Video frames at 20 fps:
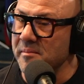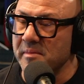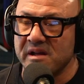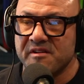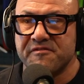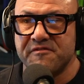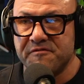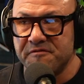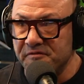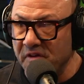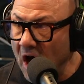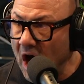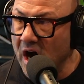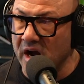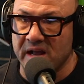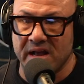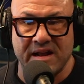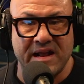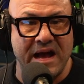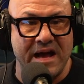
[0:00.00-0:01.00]
I'm like,
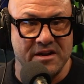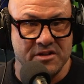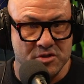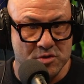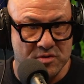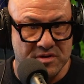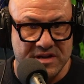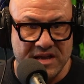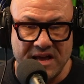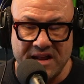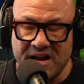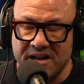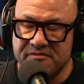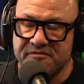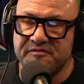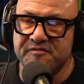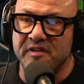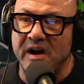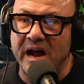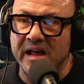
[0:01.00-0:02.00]
fuck, I got to do it again. I
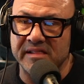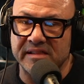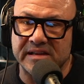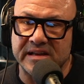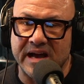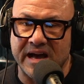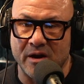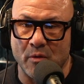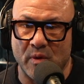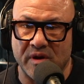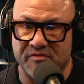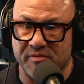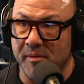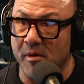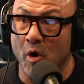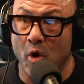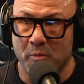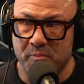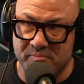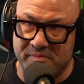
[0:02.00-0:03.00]
finally got away
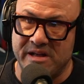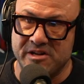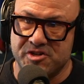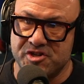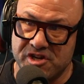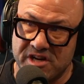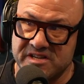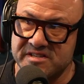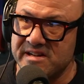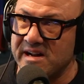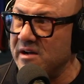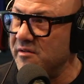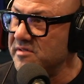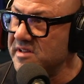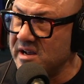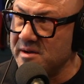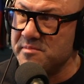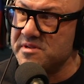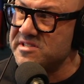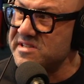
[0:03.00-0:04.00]
from it. I hope I'm not jinxing it.
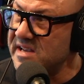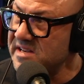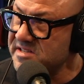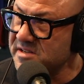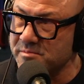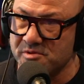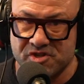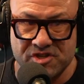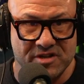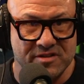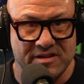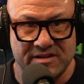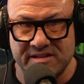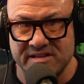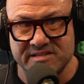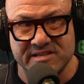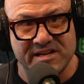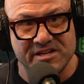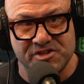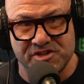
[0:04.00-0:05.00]
Every time I say some shit
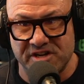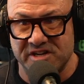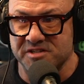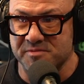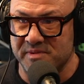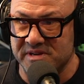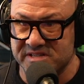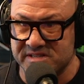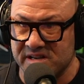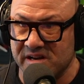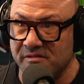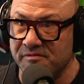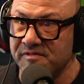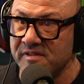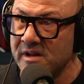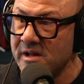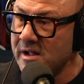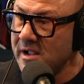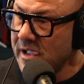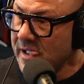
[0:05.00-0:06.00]
like this, I jinx myself.
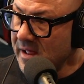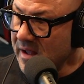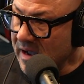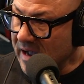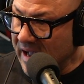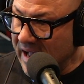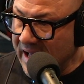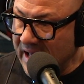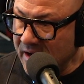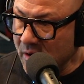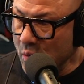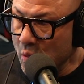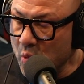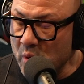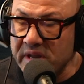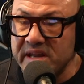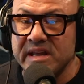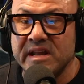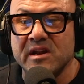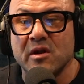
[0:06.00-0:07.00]
I had to
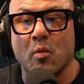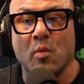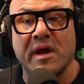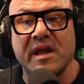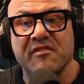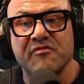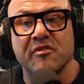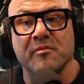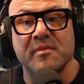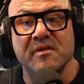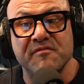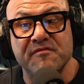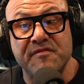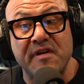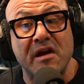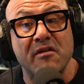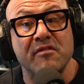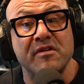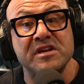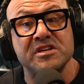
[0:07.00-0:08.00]
wean away from it
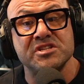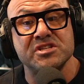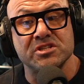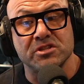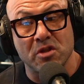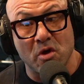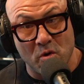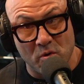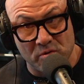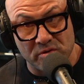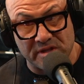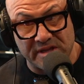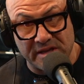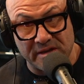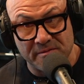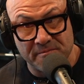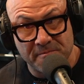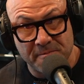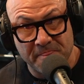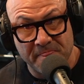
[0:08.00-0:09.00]
very
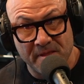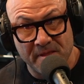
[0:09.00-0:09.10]
slowly.